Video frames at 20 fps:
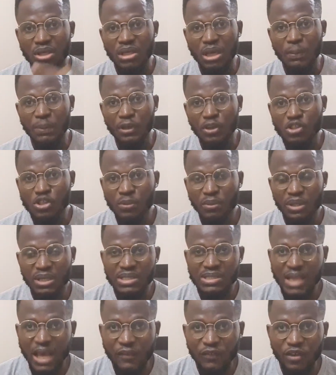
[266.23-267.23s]
You're playing on
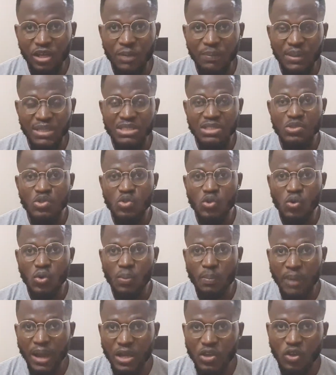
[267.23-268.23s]
somebody's side for the person to
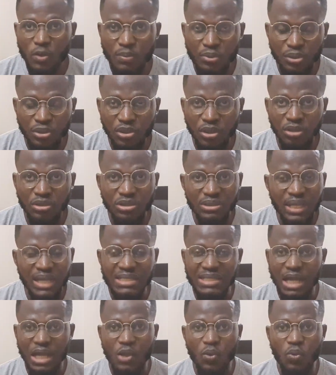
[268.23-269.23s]
buy your product.
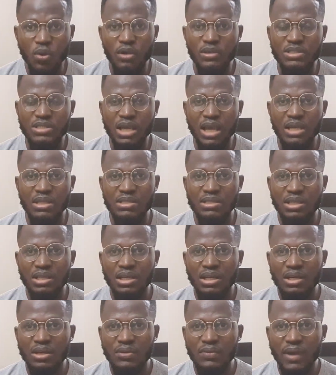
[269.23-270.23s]
That's how it works, guys,
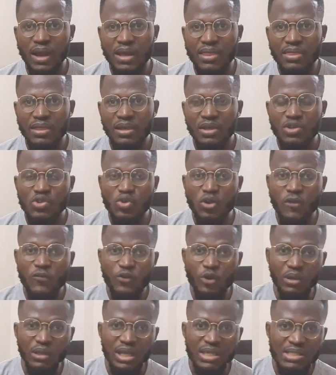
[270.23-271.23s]
right? So if
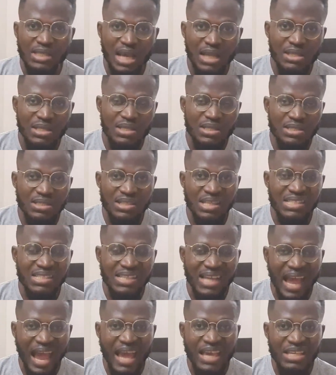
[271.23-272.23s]
you understand this, the
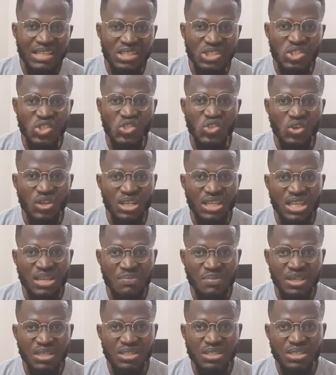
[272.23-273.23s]
sky is your
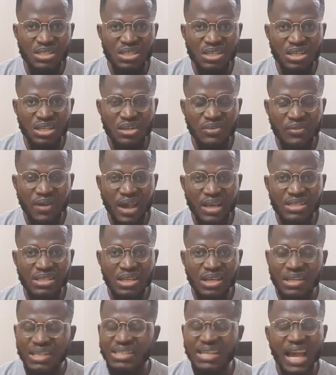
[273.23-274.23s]
limit, right?
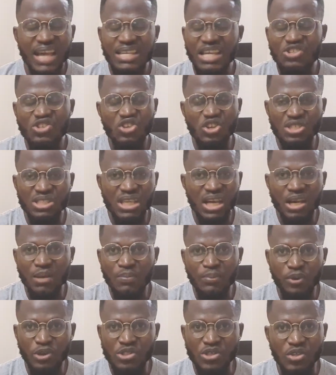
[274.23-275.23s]
The sky is actually your starting
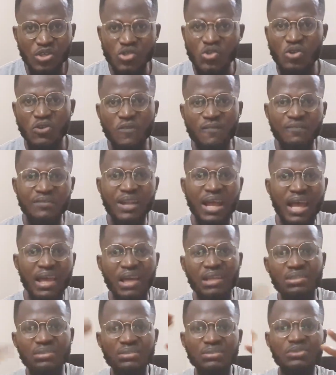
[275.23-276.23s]
point. You're just going to fly
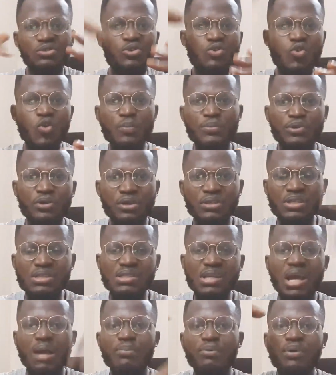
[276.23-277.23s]
and, you know, go beyond the
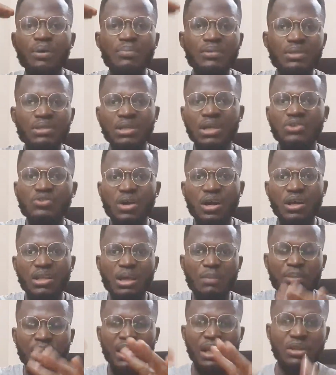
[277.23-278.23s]
sky and probably get to
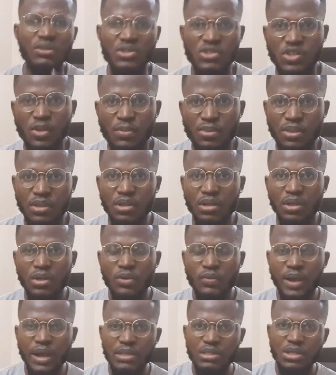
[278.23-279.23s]
another planet or something,
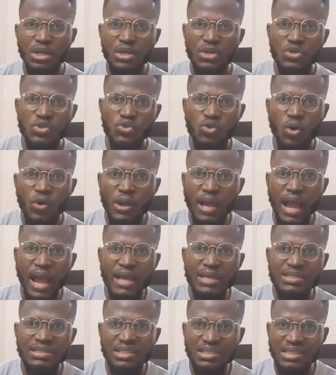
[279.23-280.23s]
right? So,
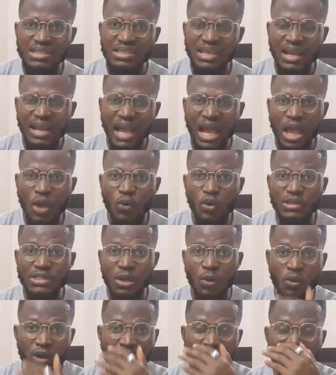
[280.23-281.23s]
guys, this is exactly how it works.
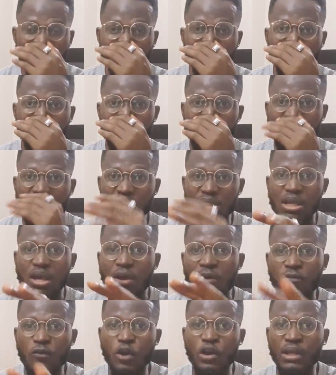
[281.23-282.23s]
And what I've done is that
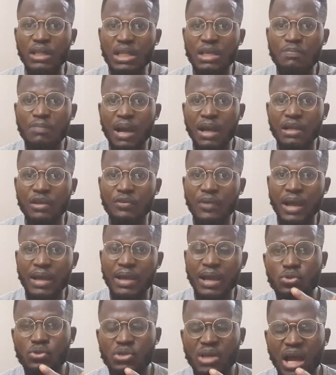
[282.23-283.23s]
on Clickbank, right,
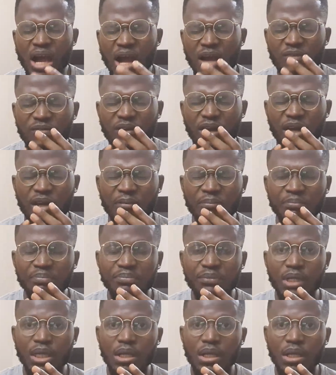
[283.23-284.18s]
guys, I have, um,